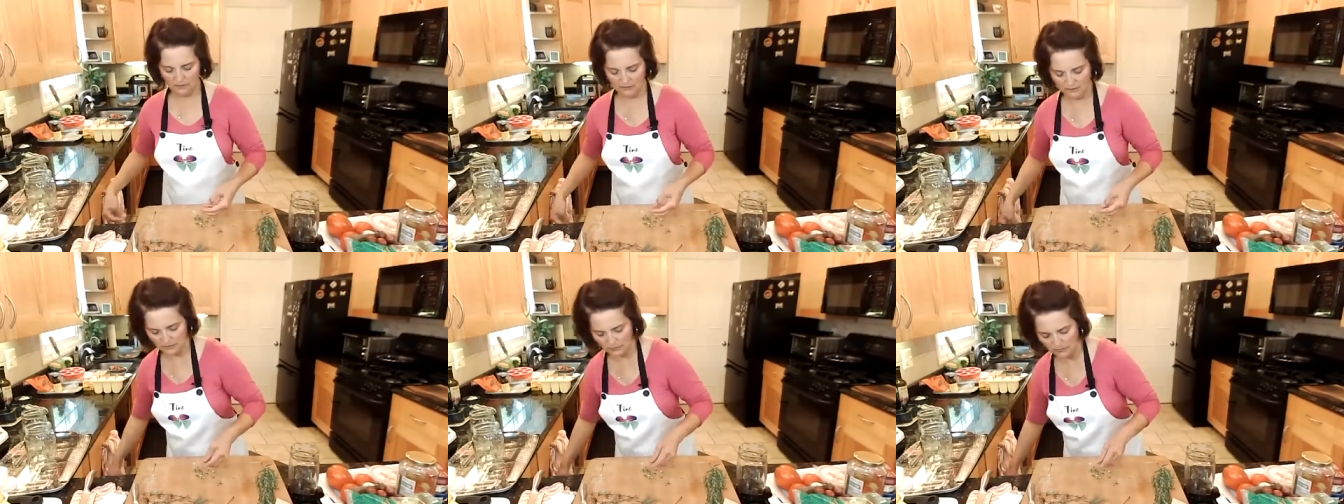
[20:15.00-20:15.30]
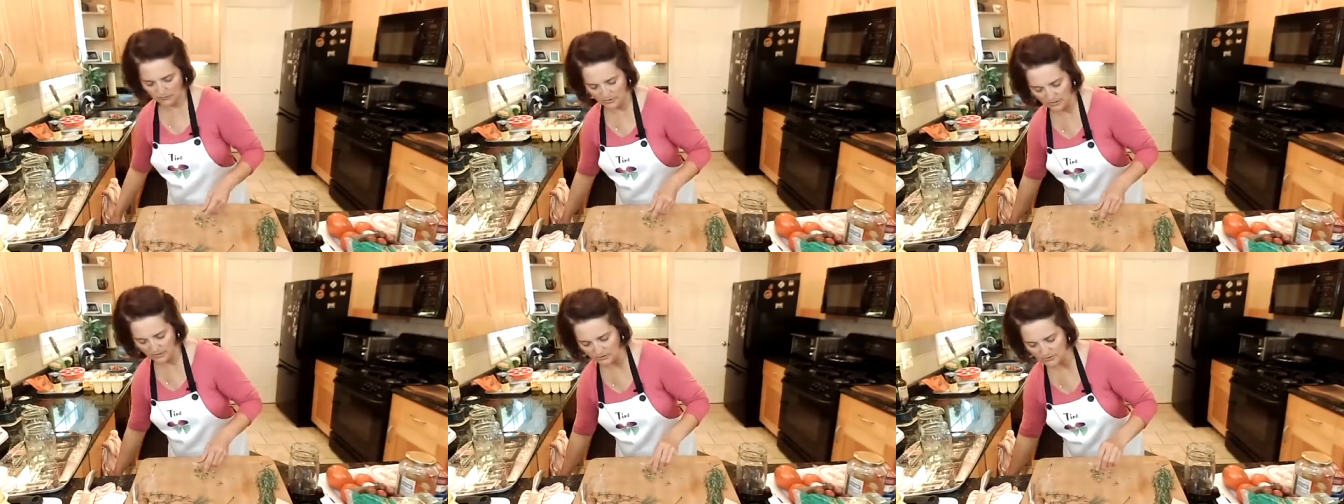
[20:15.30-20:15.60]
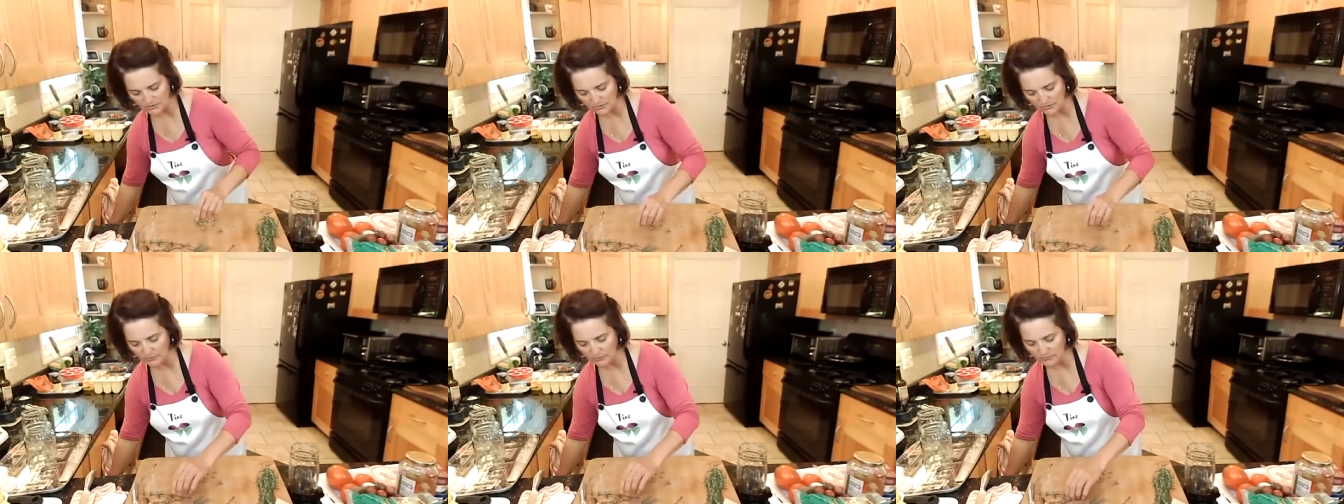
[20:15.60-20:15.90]
There we go.
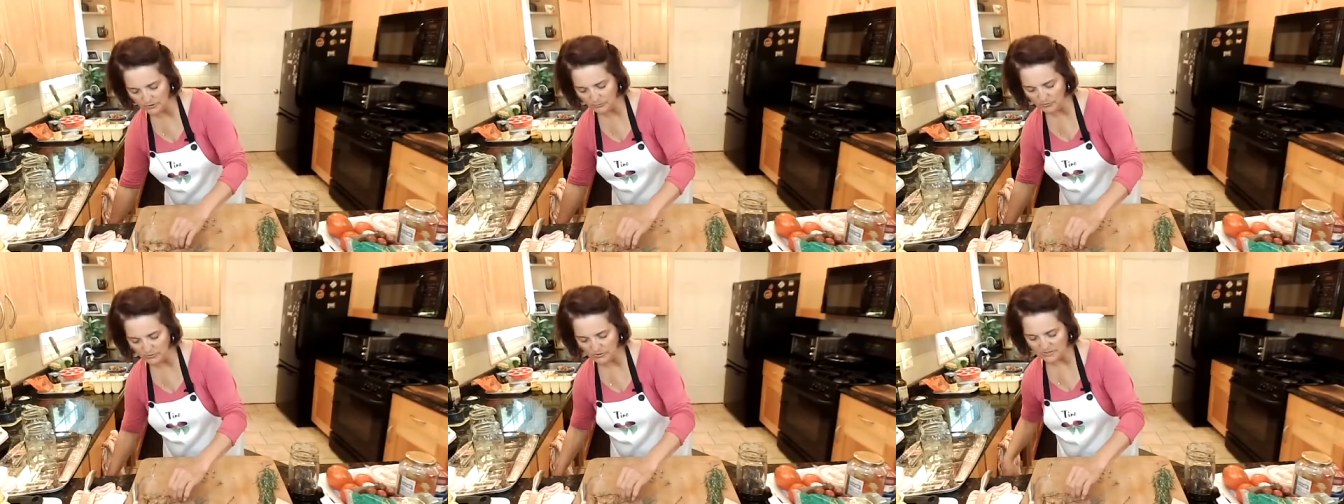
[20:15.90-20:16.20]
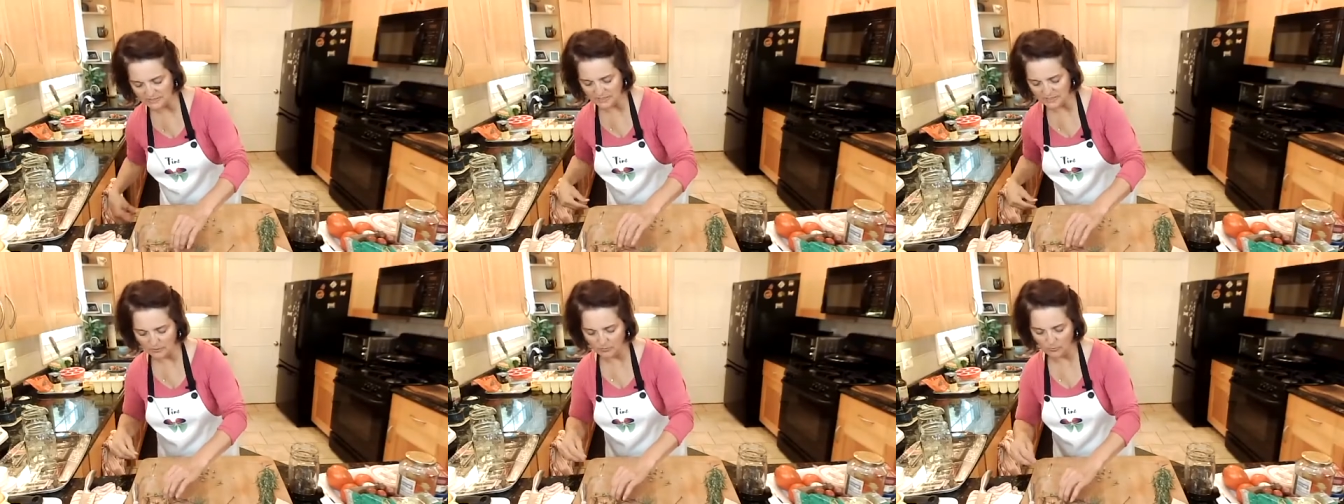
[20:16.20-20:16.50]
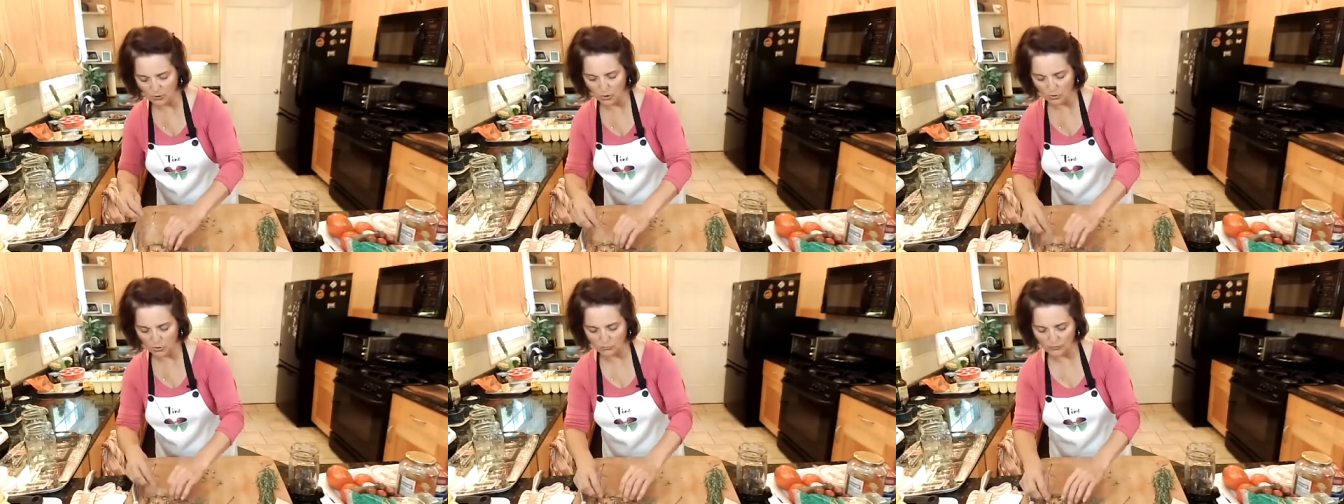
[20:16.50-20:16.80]
So I'm going to put some
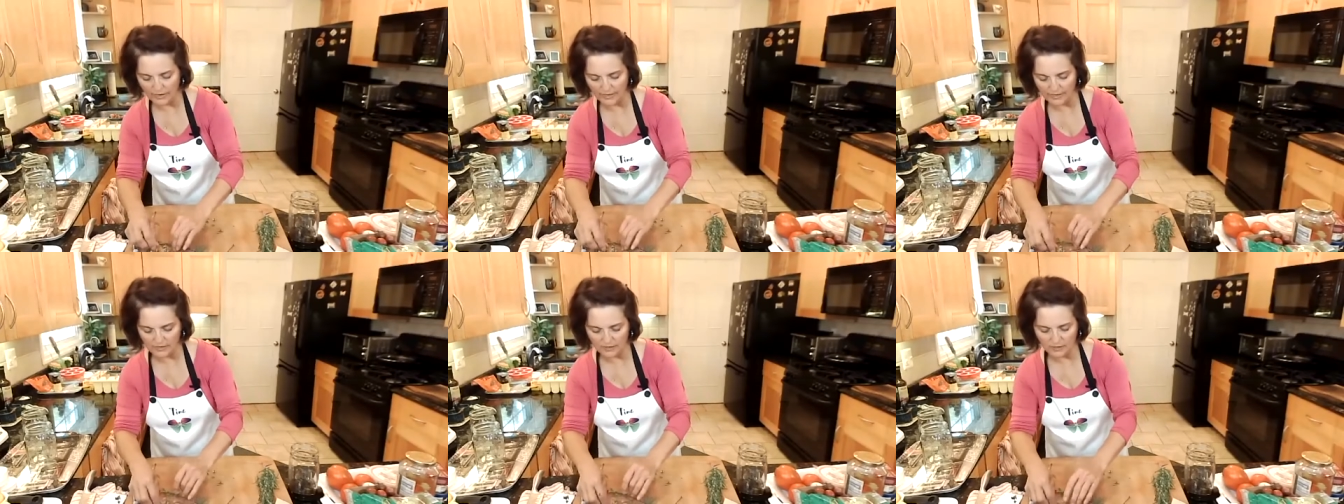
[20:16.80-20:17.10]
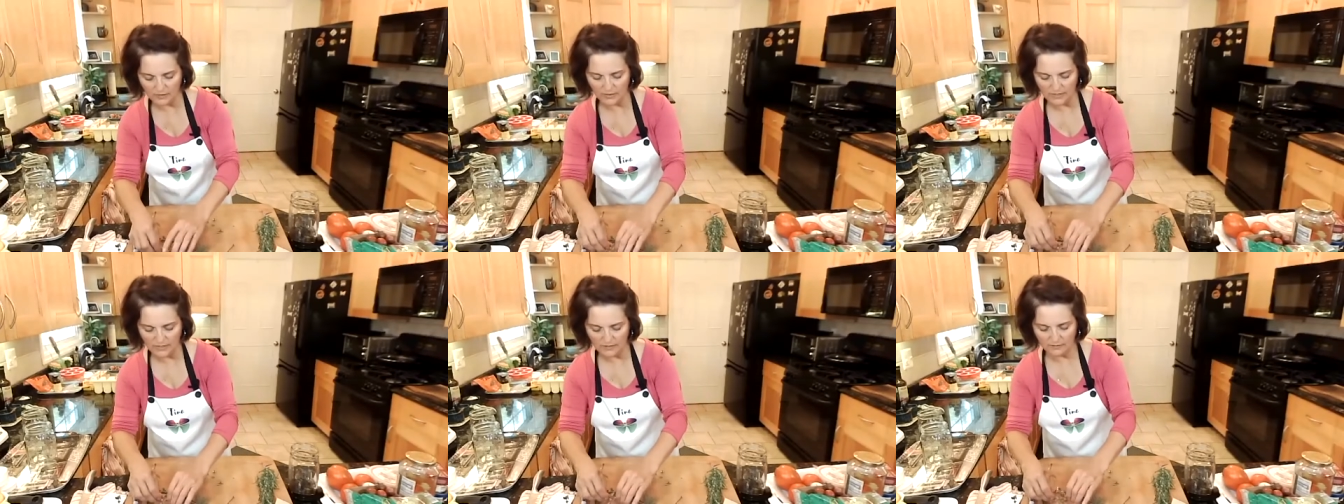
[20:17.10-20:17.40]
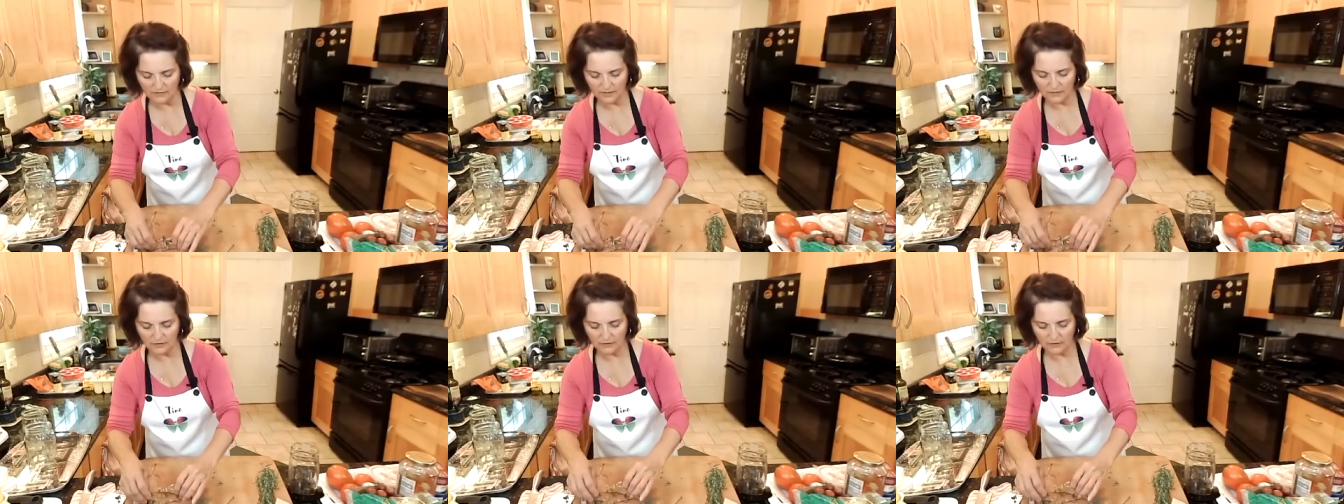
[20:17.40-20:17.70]
oregano
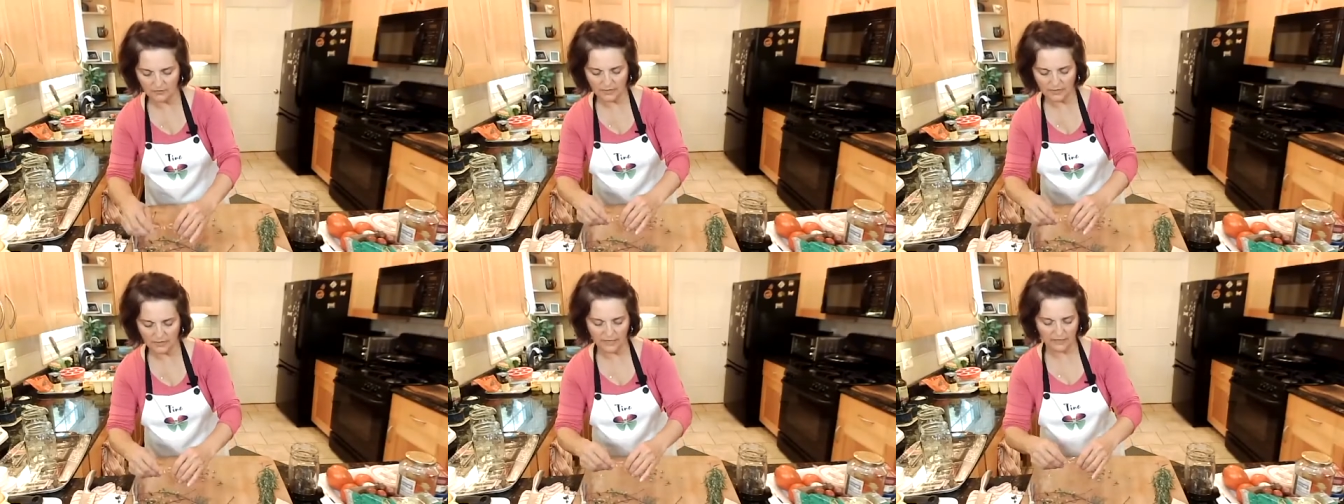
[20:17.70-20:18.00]
in there,